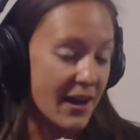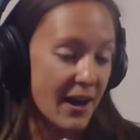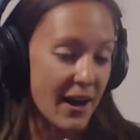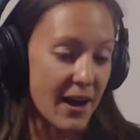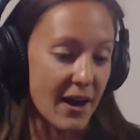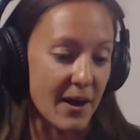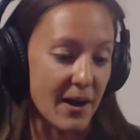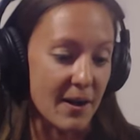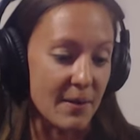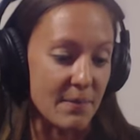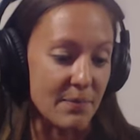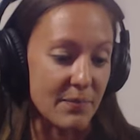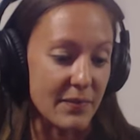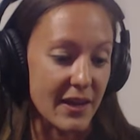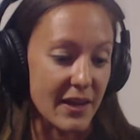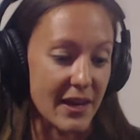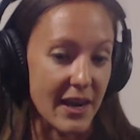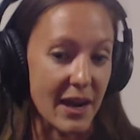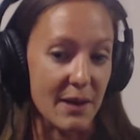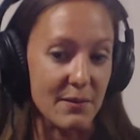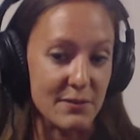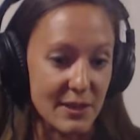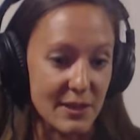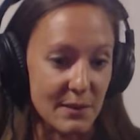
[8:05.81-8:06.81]
Um,
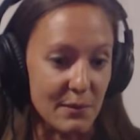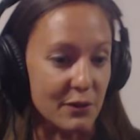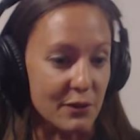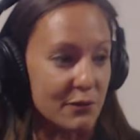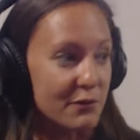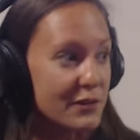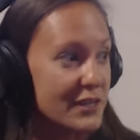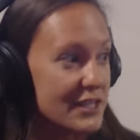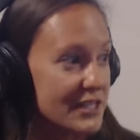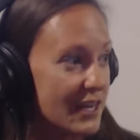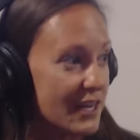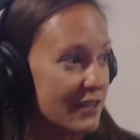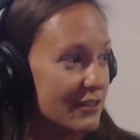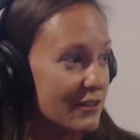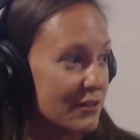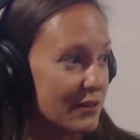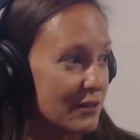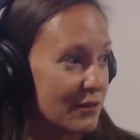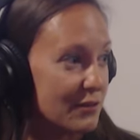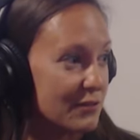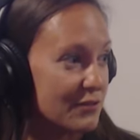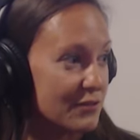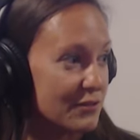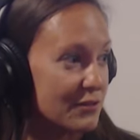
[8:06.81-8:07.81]
and I was able to reach out to
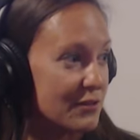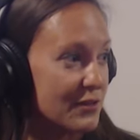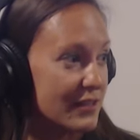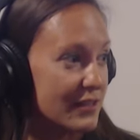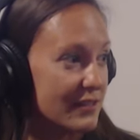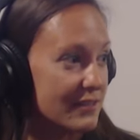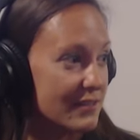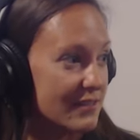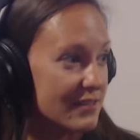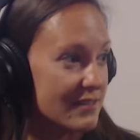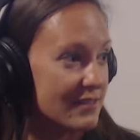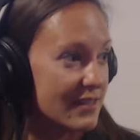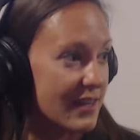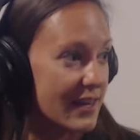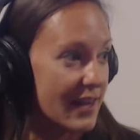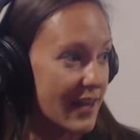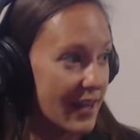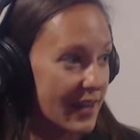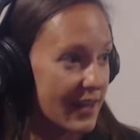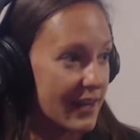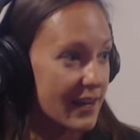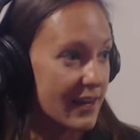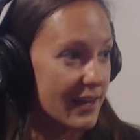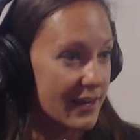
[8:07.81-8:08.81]
those students and say,
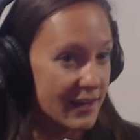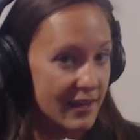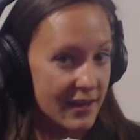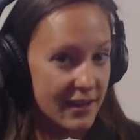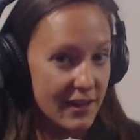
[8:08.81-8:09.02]
"Hey,